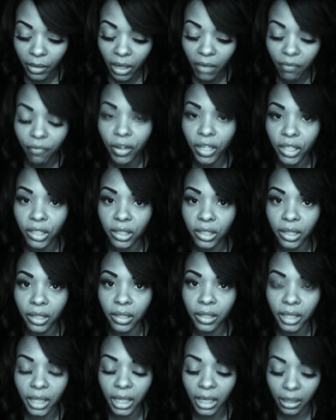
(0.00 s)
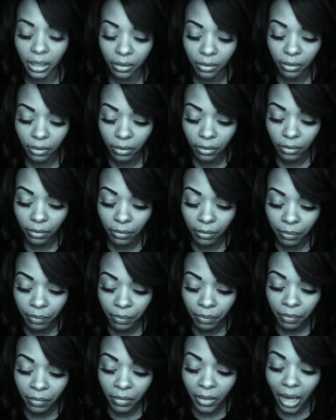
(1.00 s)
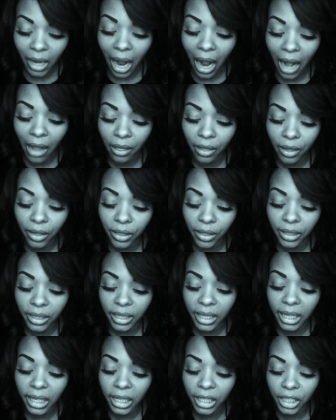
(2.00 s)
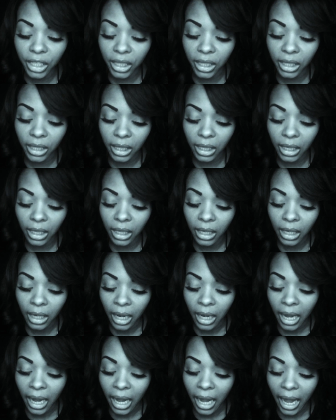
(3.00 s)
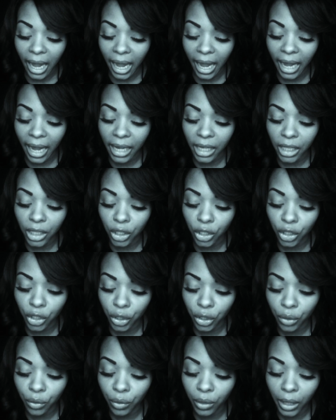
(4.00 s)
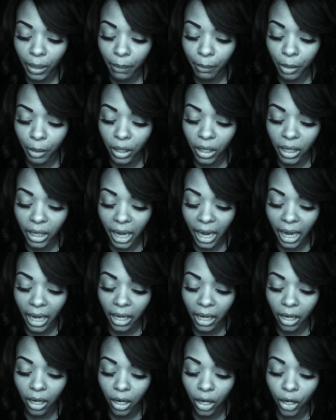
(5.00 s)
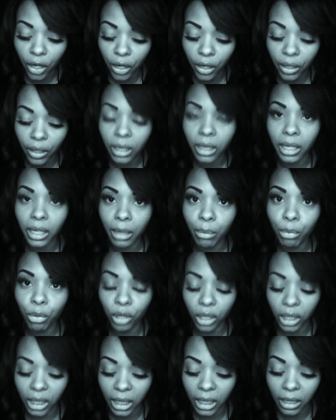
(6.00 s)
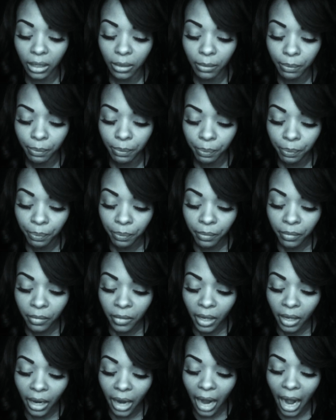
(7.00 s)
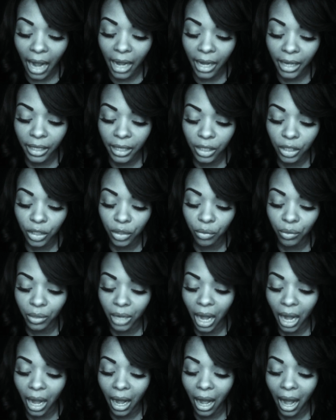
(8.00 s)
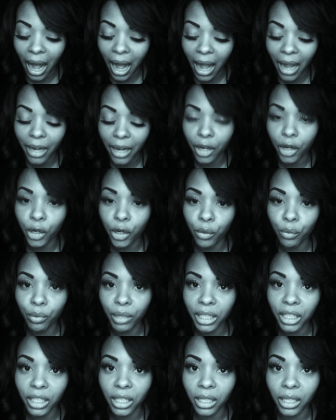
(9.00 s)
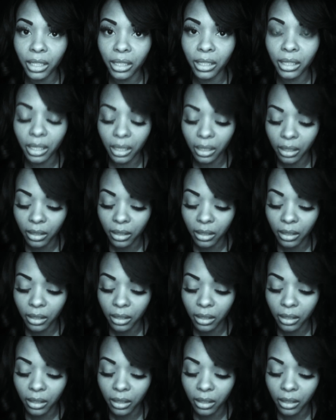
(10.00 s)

Verse 13. I learned diligently, and do communicate her liberally. I do not hide her riches.